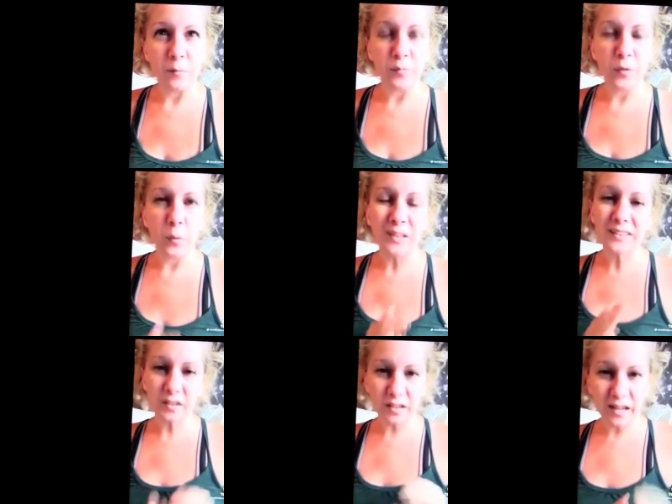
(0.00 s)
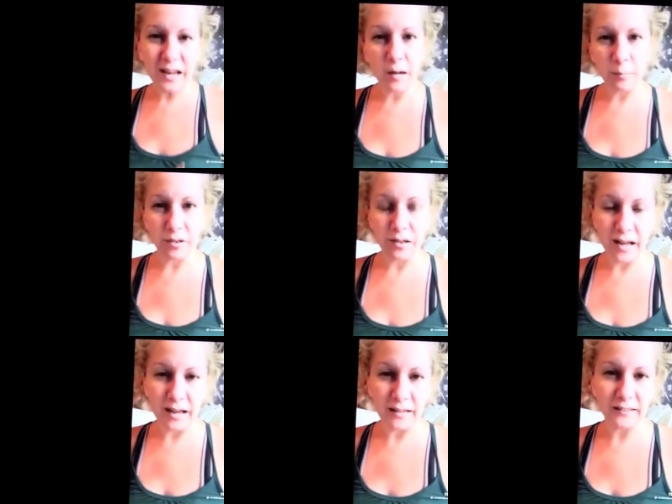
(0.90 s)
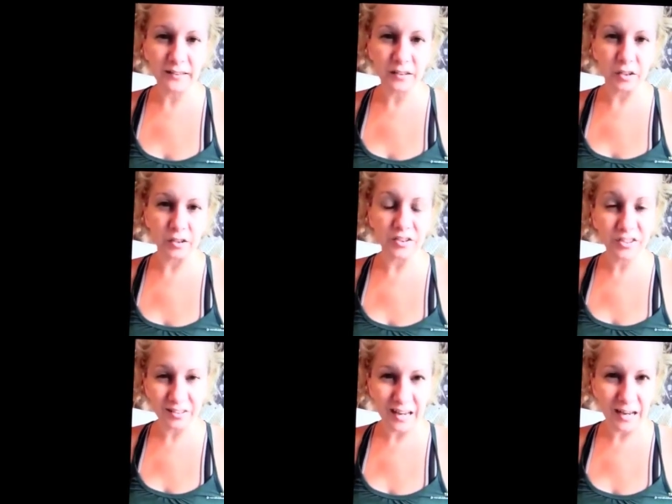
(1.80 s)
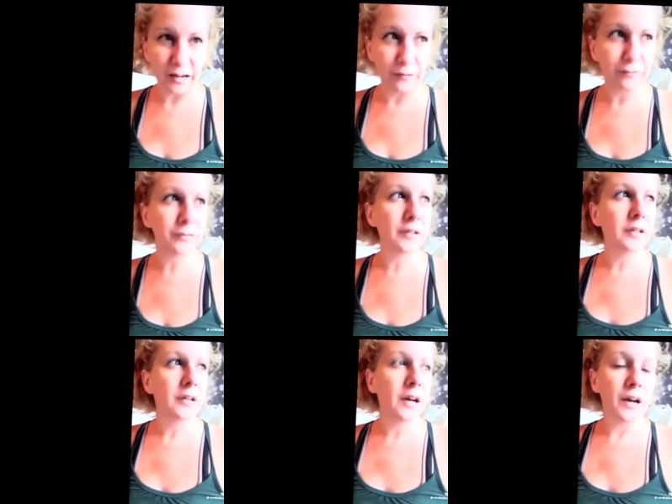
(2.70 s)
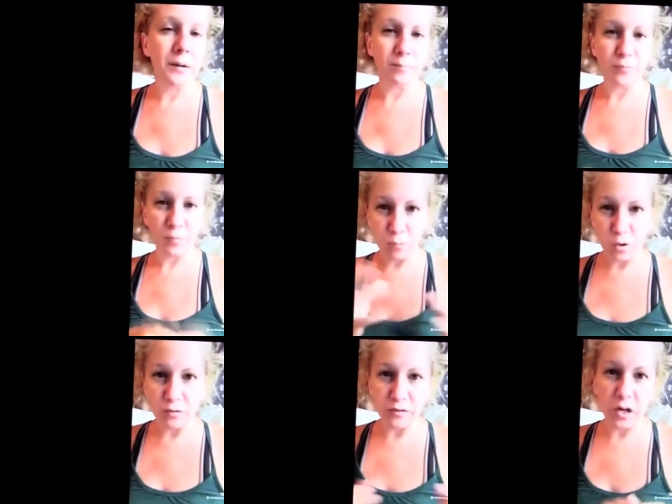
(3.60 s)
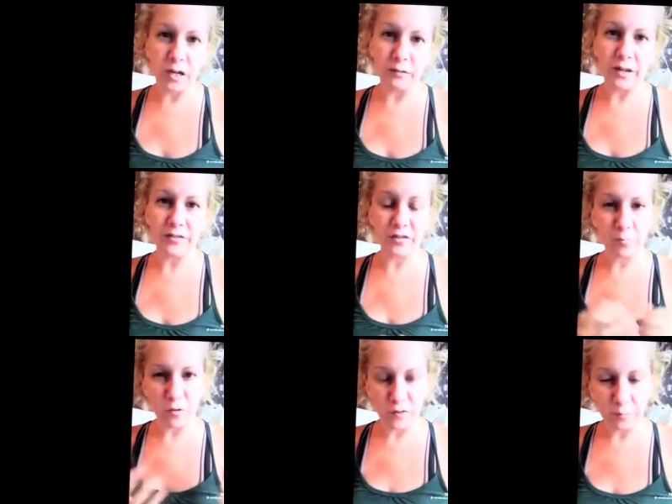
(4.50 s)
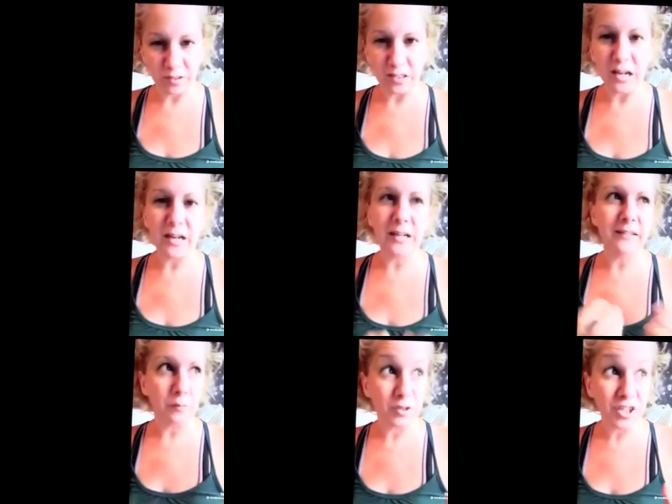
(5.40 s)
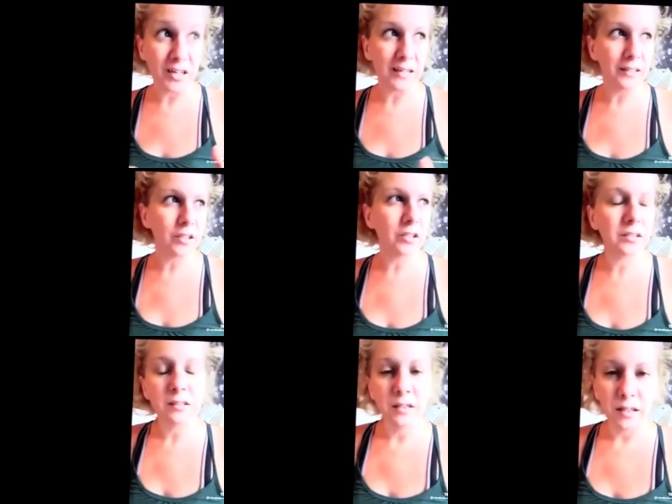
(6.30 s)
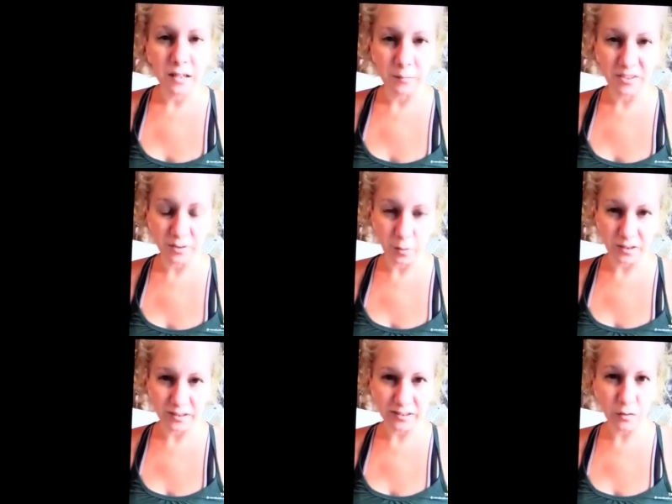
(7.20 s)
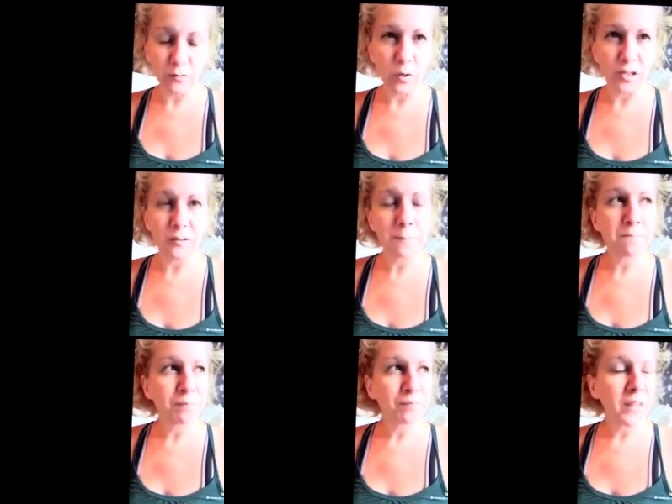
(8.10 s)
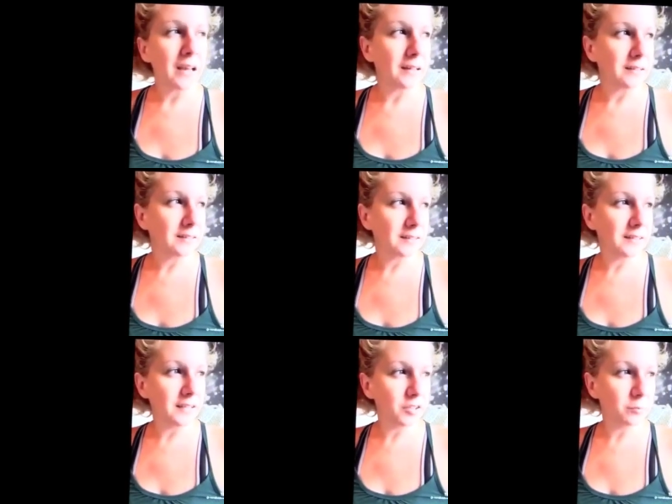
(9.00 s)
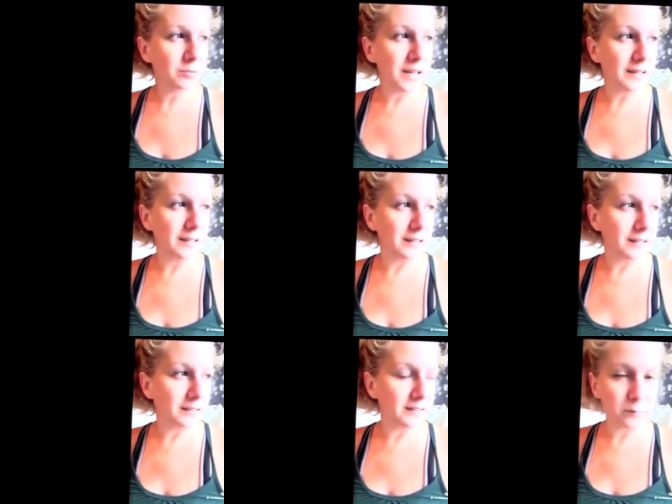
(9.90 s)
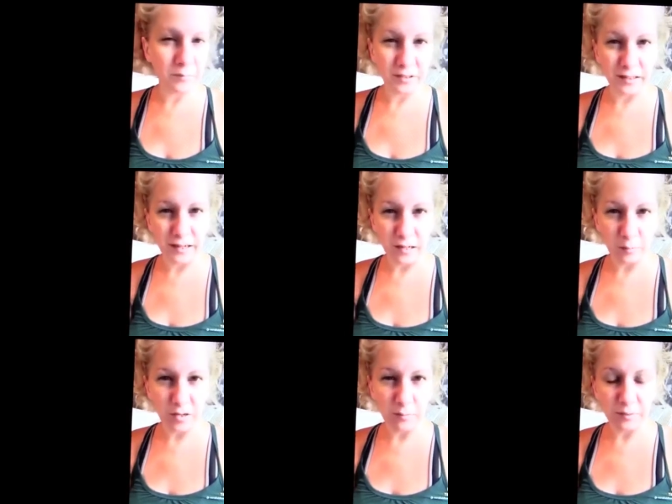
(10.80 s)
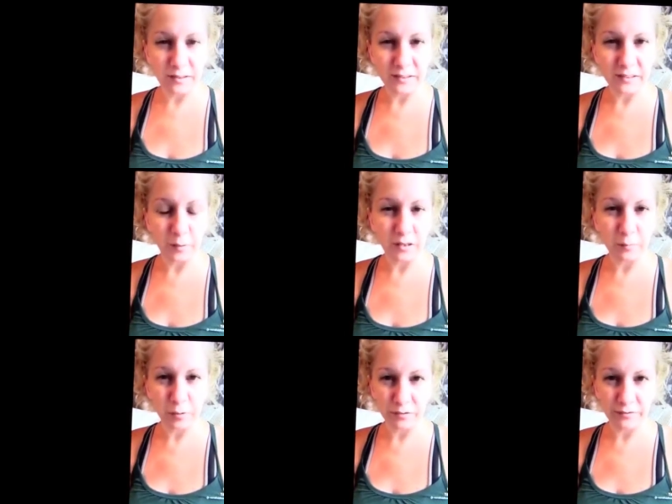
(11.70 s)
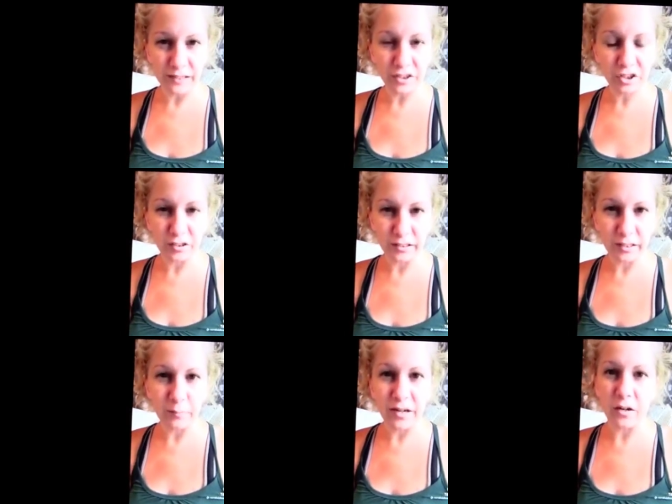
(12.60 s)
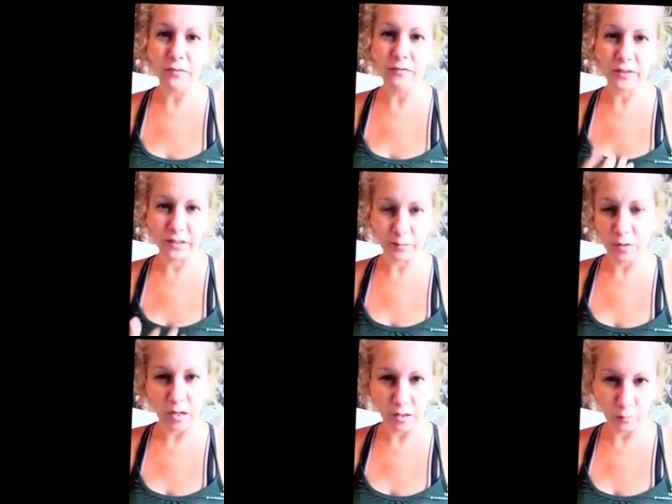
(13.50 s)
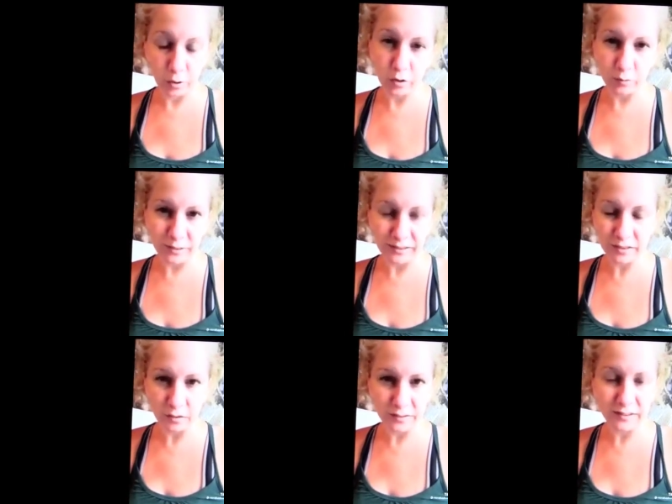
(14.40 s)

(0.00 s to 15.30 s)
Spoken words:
what's going to happen as their staff move on. Rather, they move up the line, they retire, so on and so forth. And succession planning is something that I help companies with professionally by offering them recruitment services.